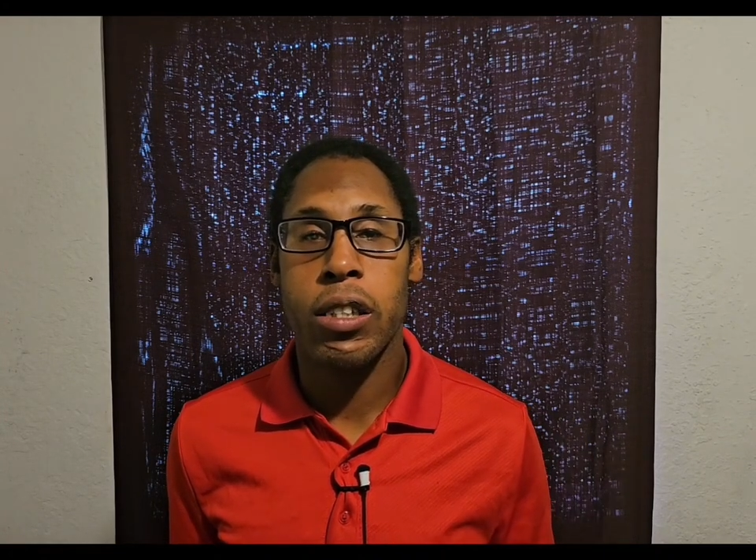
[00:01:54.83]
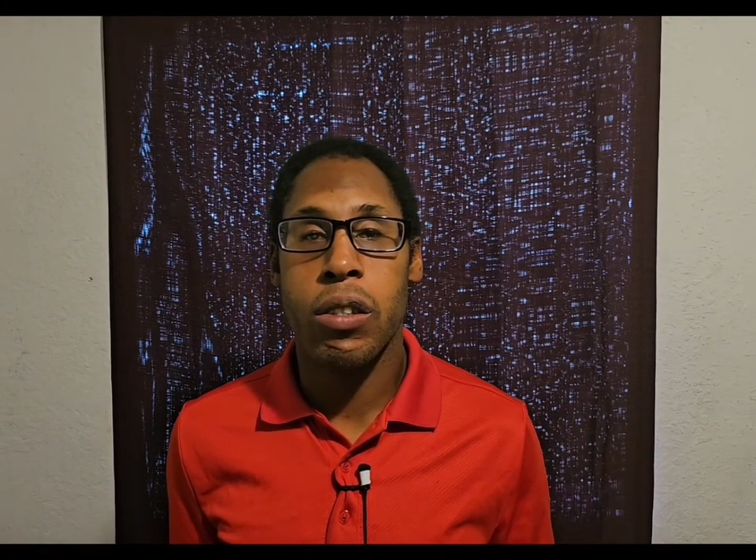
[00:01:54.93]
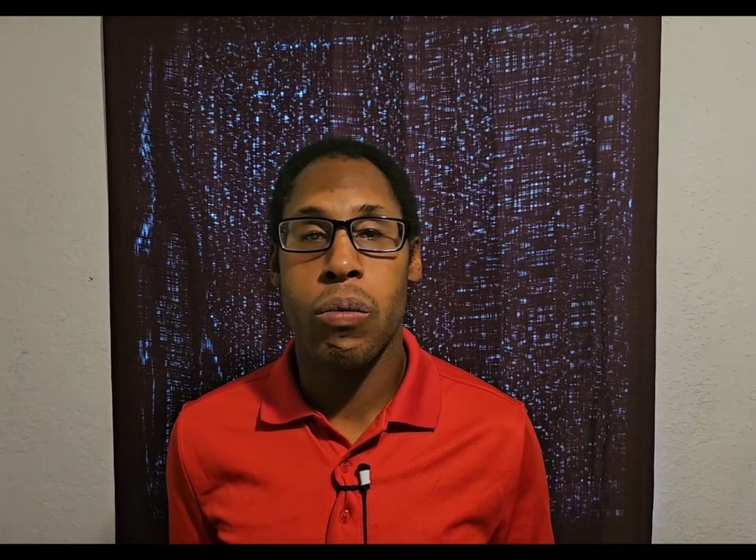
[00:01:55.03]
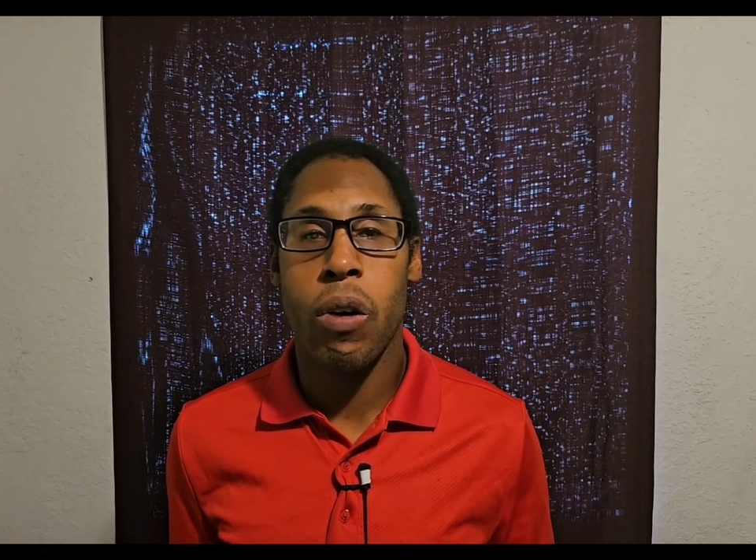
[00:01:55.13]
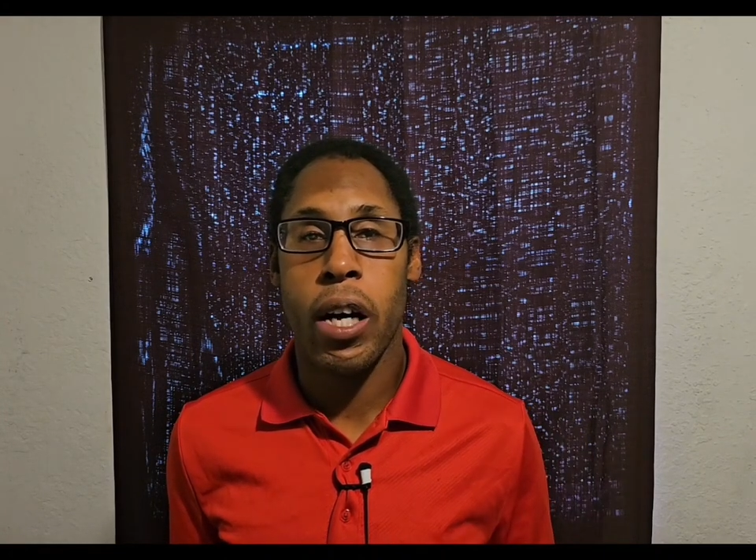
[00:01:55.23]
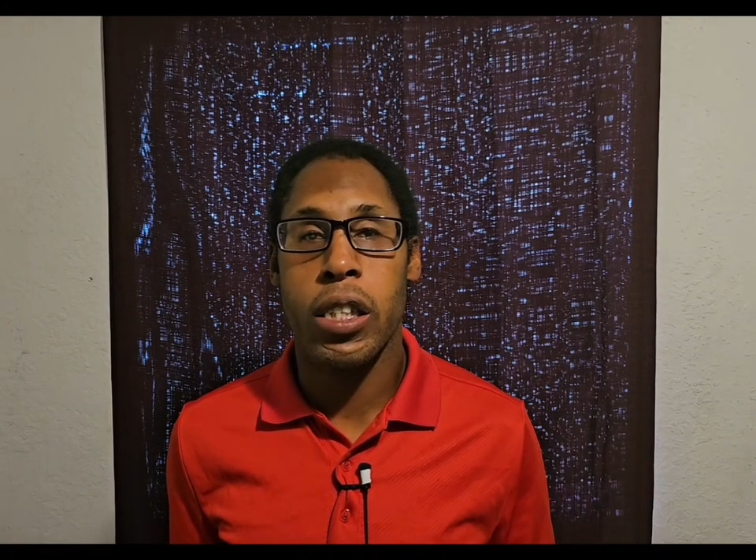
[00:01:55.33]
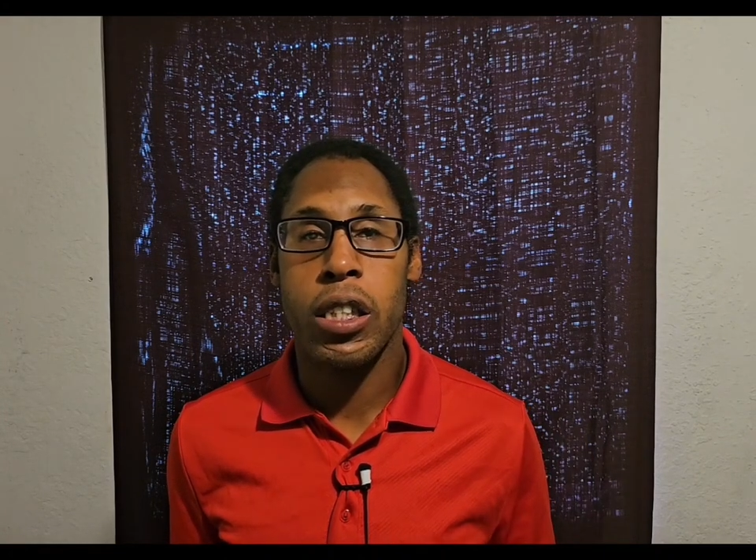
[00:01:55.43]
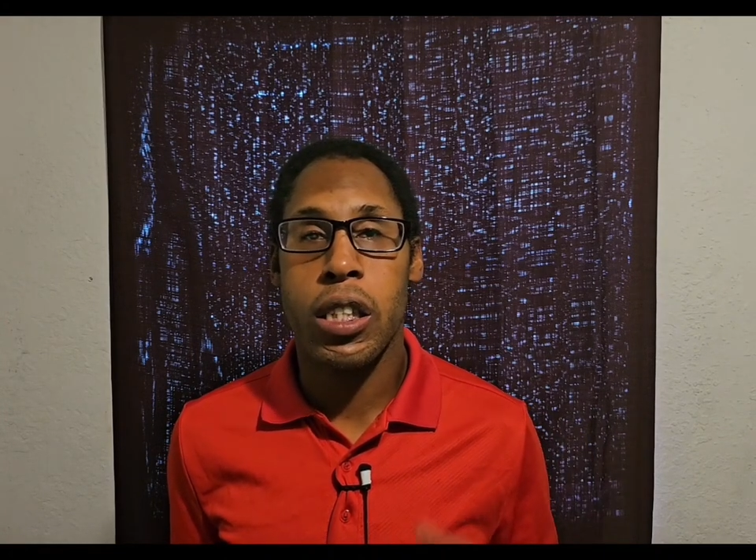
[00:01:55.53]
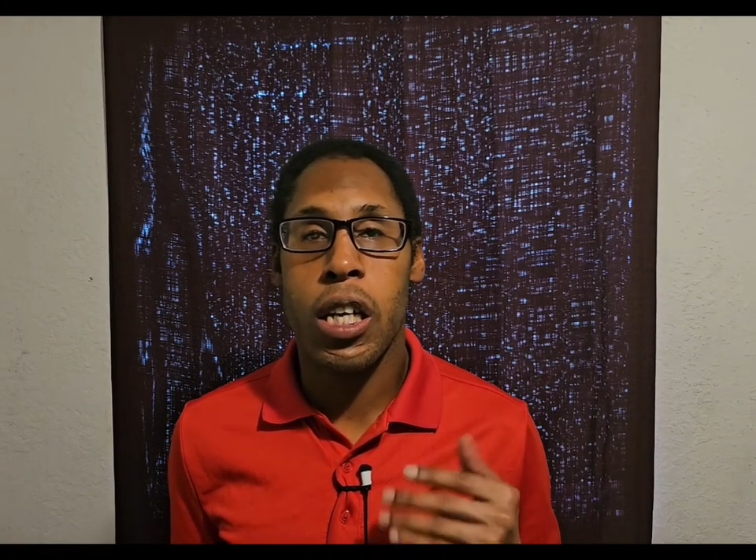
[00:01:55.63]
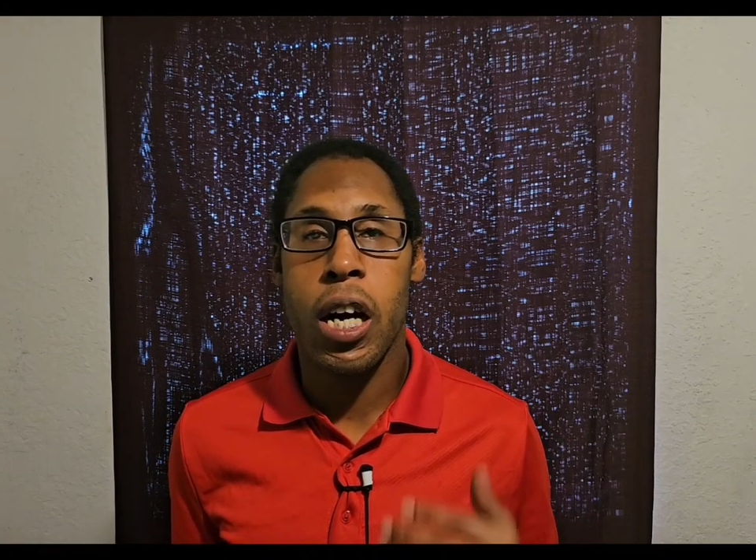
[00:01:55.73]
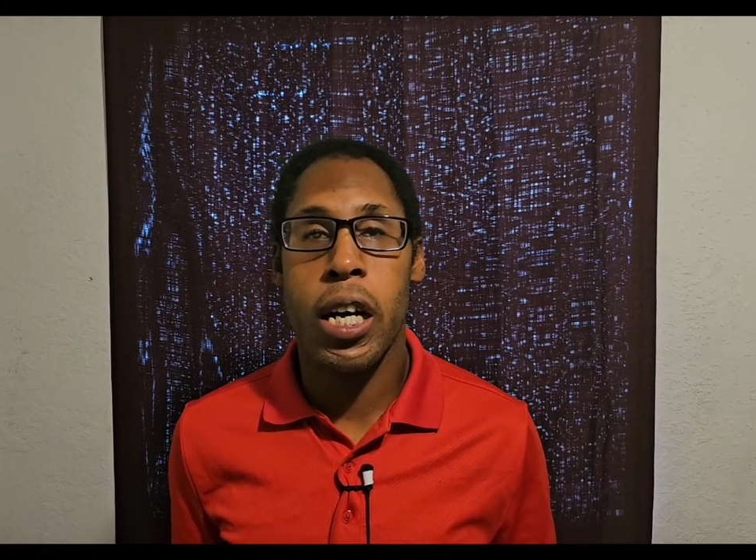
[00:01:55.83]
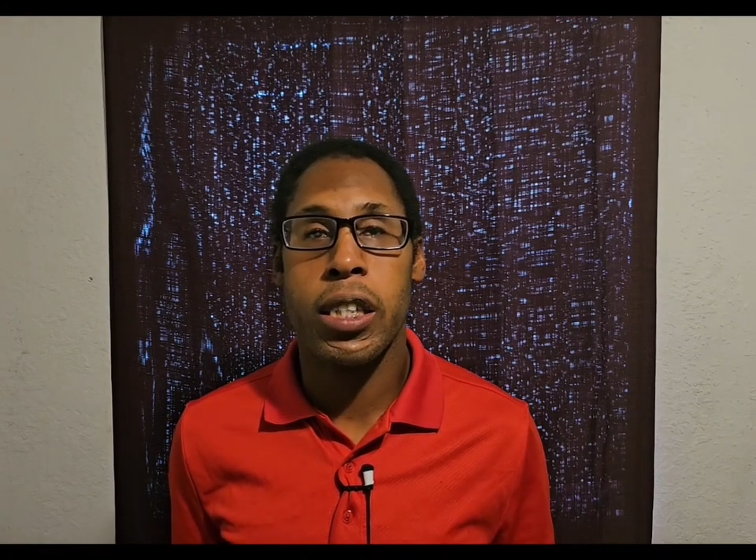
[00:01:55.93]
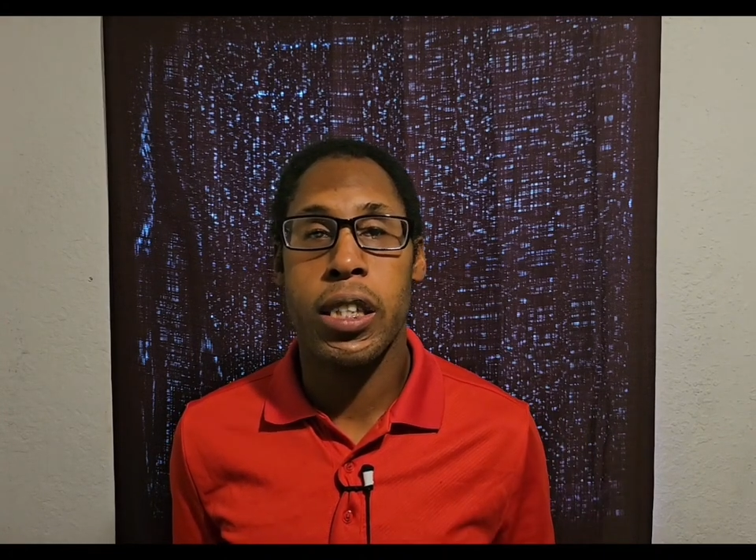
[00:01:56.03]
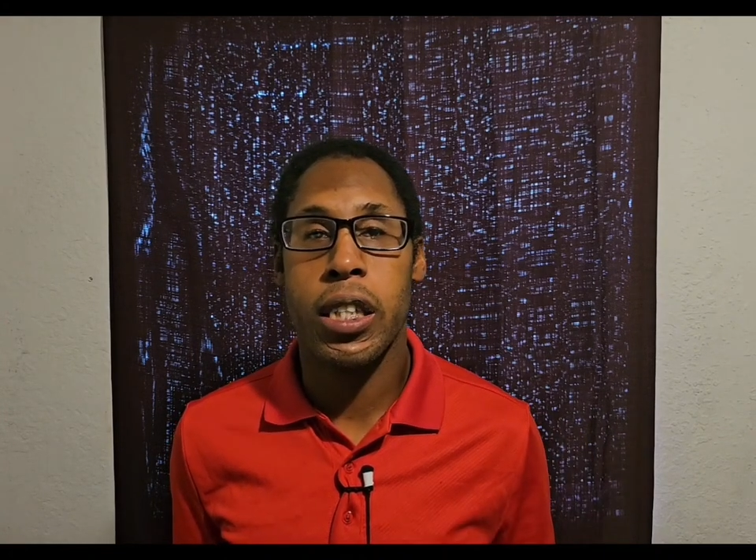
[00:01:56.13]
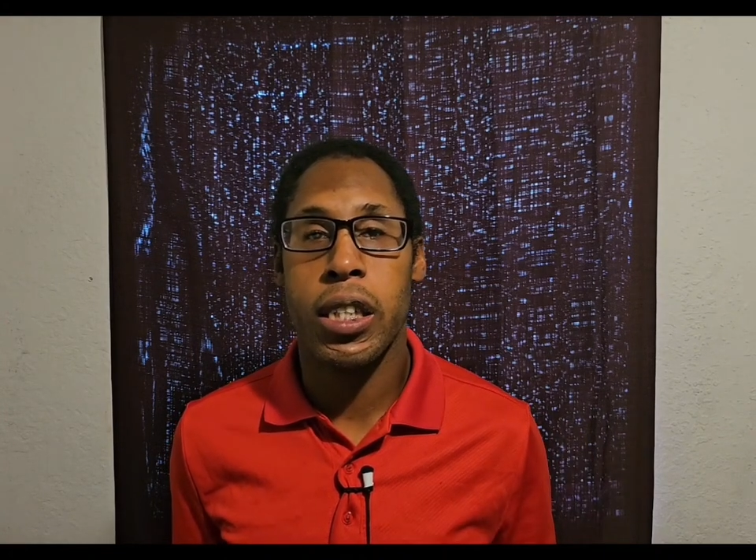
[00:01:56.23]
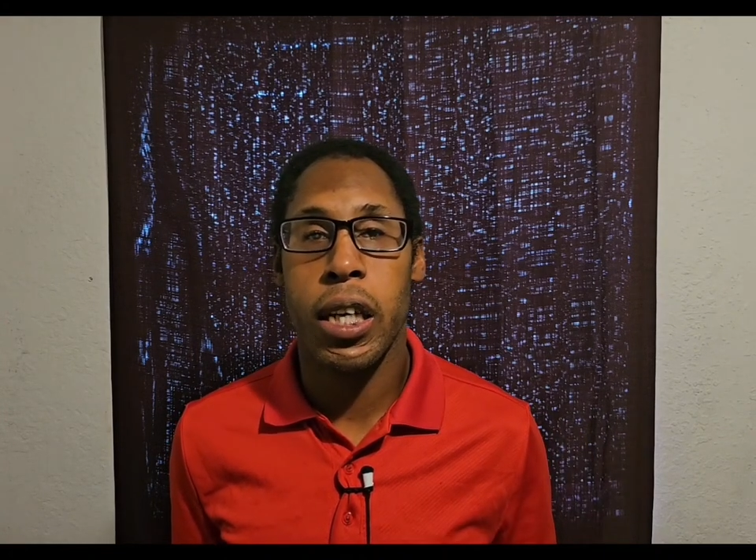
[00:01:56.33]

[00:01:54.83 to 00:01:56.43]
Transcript: to watch content,